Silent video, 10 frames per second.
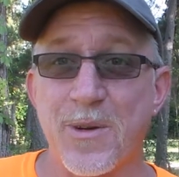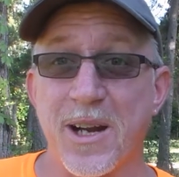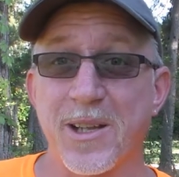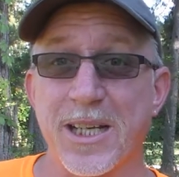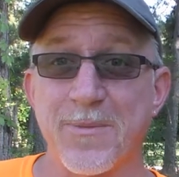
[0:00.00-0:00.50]

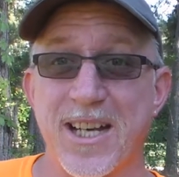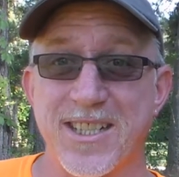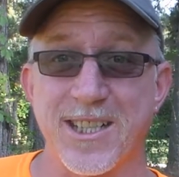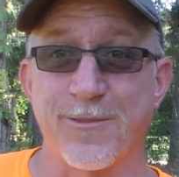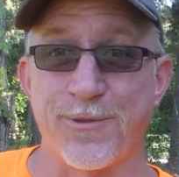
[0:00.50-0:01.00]
when I look at my
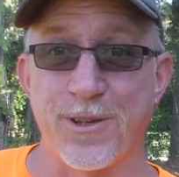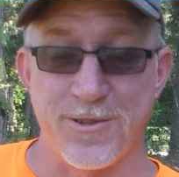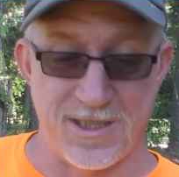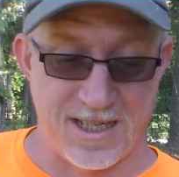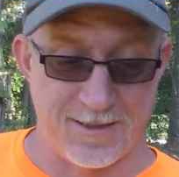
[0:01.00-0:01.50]

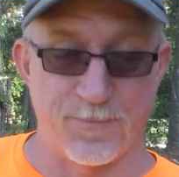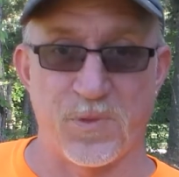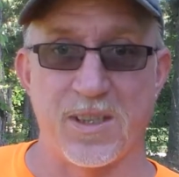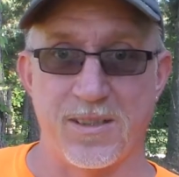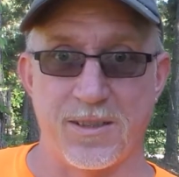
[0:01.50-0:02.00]
telephone, like
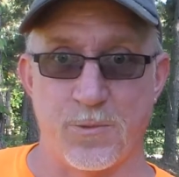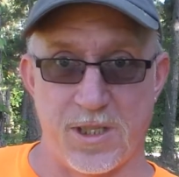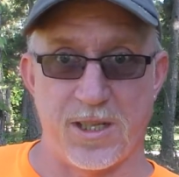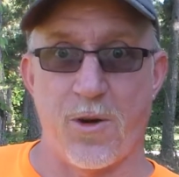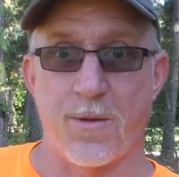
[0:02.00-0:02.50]

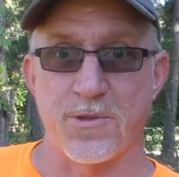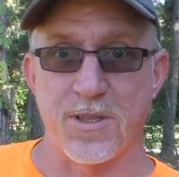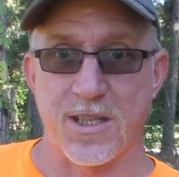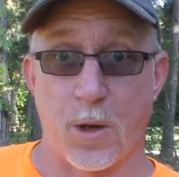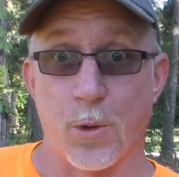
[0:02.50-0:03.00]
within
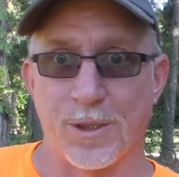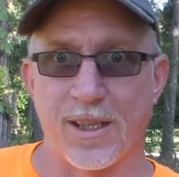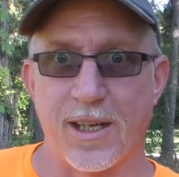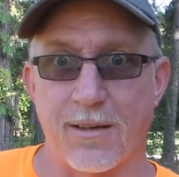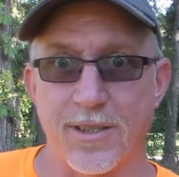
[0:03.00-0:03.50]
arm's reach, like
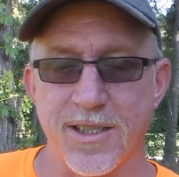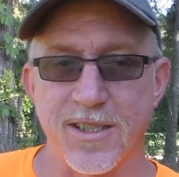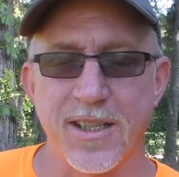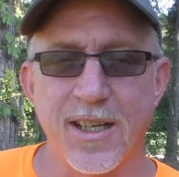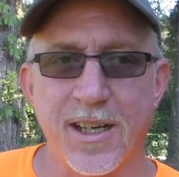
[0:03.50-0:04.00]
holding it,
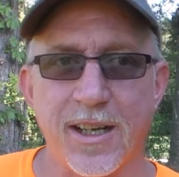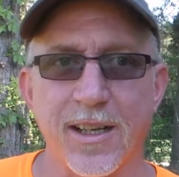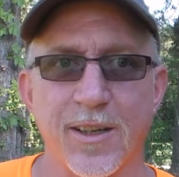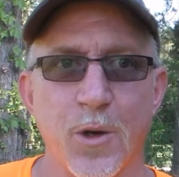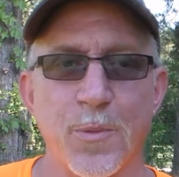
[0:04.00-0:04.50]
obviously.
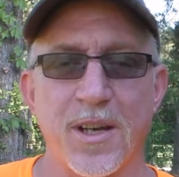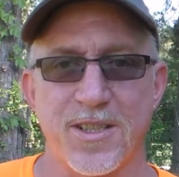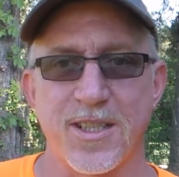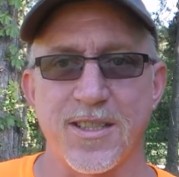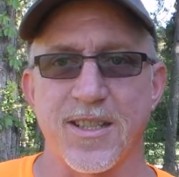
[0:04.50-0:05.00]
Uh, oh my
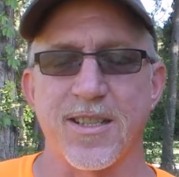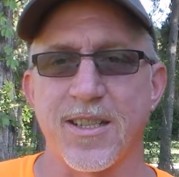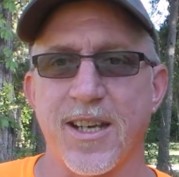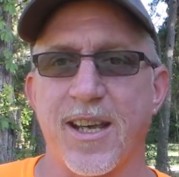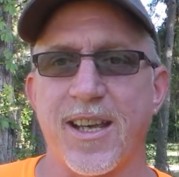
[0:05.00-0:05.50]
Jesus!